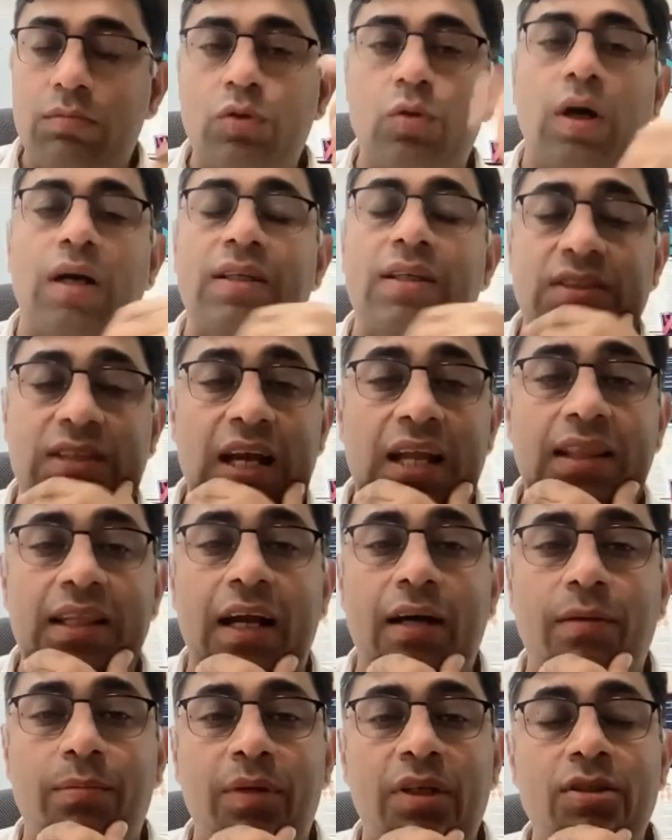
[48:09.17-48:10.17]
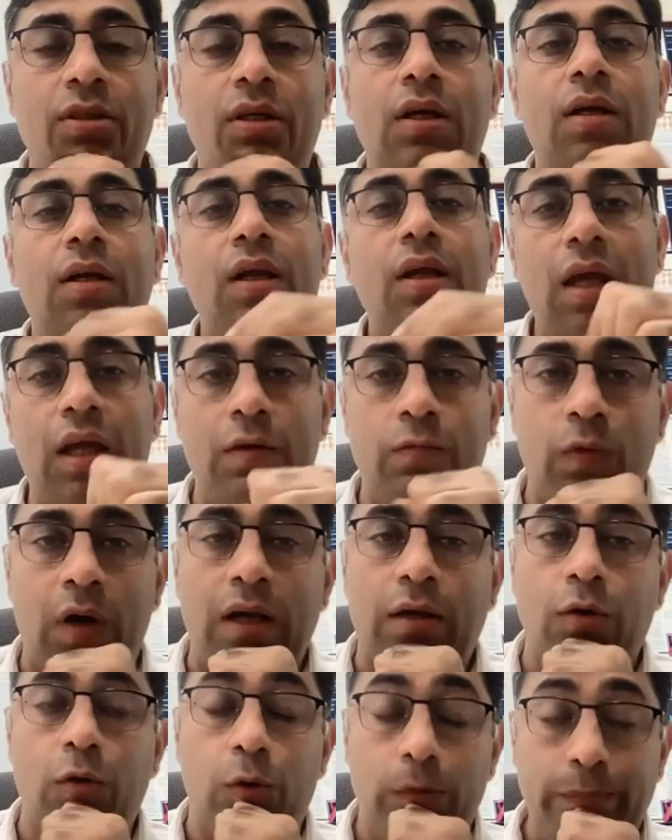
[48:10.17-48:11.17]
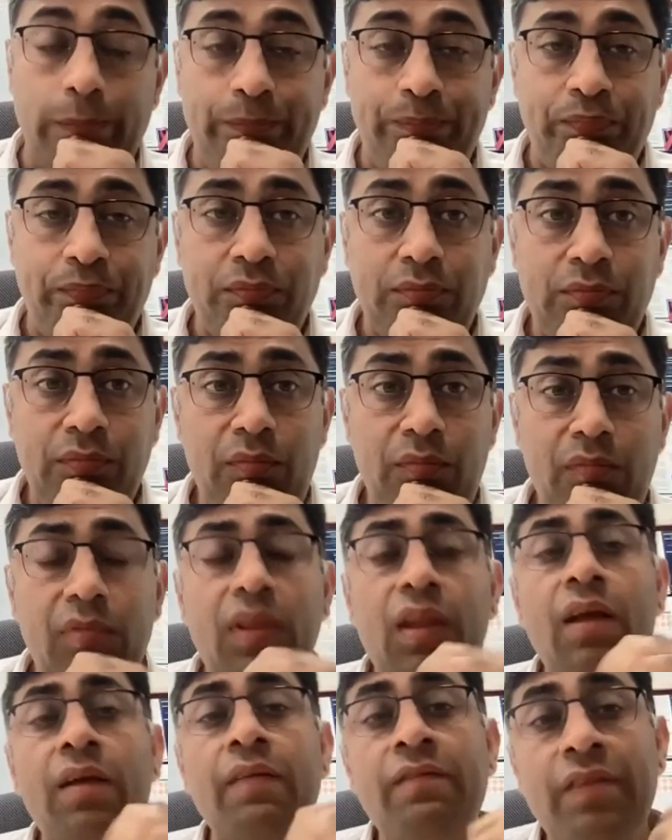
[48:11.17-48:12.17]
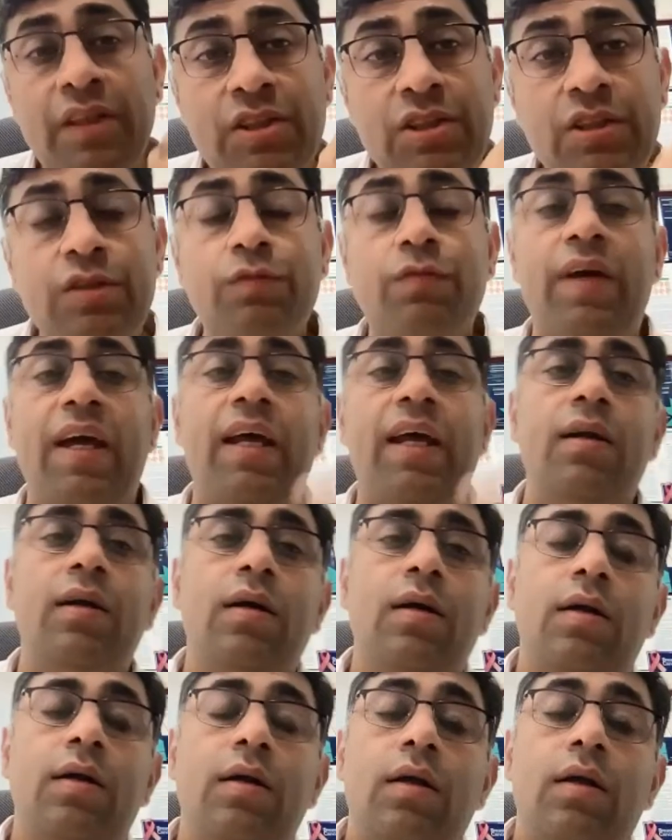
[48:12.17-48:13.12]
to understand that much in one go, which is where